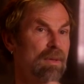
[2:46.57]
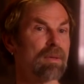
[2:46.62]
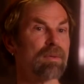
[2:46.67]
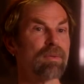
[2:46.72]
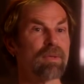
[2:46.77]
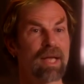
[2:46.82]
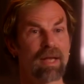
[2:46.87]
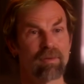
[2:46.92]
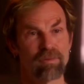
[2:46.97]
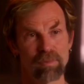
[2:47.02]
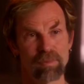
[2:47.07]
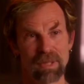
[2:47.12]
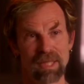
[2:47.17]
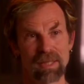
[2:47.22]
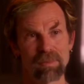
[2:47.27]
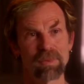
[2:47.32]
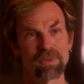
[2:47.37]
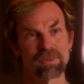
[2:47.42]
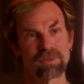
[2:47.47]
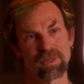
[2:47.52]
You have to be
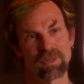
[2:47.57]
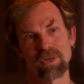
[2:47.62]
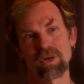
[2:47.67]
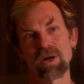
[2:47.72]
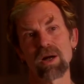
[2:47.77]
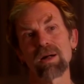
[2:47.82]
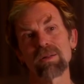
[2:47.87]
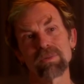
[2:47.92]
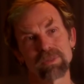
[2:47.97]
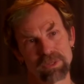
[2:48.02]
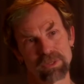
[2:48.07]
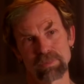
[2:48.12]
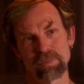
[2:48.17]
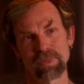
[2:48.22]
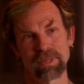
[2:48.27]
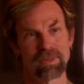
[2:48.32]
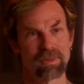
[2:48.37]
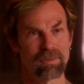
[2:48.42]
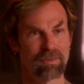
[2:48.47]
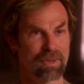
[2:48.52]
able to call the
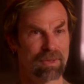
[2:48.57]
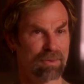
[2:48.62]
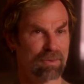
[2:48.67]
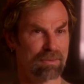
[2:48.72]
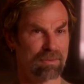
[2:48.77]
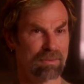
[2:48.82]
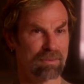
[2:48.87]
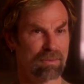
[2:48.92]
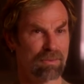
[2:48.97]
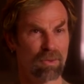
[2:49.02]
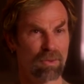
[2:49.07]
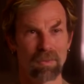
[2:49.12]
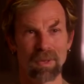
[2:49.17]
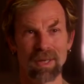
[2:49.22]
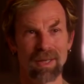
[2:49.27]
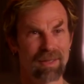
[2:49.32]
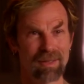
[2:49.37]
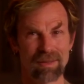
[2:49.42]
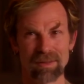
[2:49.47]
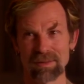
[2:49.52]
spirit when you
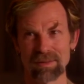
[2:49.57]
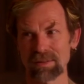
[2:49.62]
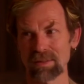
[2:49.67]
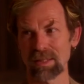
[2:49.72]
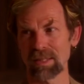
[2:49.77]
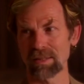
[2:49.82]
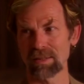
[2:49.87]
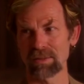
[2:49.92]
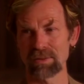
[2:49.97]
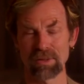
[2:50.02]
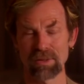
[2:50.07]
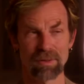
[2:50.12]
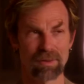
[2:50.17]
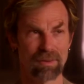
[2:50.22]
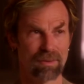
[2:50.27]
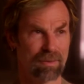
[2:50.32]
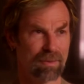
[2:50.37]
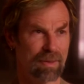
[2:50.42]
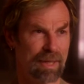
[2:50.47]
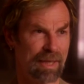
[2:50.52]
want it. It's not going to do you
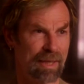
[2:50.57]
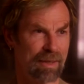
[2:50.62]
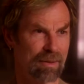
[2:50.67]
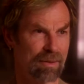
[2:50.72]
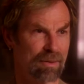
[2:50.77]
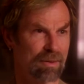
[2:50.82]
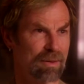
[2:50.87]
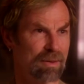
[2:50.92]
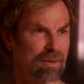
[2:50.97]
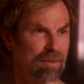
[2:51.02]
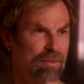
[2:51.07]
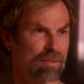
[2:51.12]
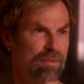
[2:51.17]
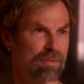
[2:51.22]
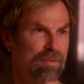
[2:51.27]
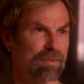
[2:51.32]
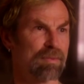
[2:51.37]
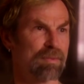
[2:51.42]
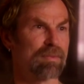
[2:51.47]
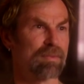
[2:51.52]
any good if,
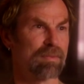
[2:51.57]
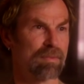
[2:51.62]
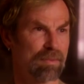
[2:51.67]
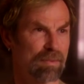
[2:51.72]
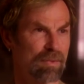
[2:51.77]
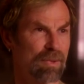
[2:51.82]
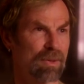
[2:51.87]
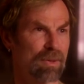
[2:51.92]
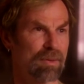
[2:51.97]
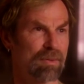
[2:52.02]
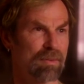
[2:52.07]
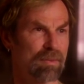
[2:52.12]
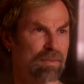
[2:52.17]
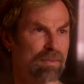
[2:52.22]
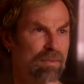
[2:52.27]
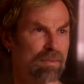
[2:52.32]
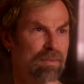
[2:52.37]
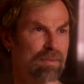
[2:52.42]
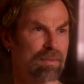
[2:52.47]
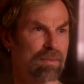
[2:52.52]
you know,
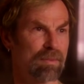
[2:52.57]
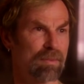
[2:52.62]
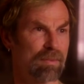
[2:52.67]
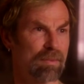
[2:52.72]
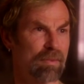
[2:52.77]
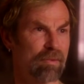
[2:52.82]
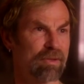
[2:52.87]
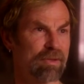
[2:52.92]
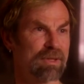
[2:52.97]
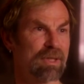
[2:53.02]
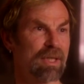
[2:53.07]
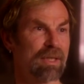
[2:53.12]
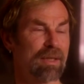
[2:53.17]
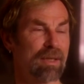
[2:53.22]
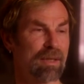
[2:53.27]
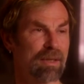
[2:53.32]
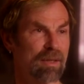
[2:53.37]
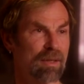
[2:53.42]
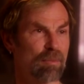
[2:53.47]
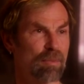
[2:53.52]
if it's not
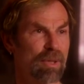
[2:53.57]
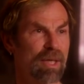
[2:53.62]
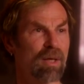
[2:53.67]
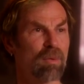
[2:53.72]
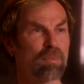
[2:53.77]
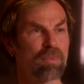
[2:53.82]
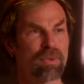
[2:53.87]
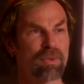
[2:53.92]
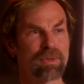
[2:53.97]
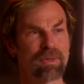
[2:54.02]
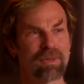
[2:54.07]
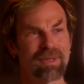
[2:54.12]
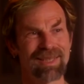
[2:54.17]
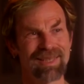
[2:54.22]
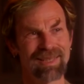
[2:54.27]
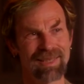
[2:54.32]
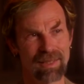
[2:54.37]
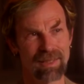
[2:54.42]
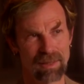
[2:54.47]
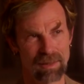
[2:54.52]
going to come help when
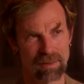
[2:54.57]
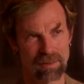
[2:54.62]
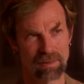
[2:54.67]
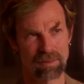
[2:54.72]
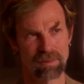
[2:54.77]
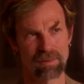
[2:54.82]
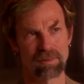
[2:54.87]
you need it.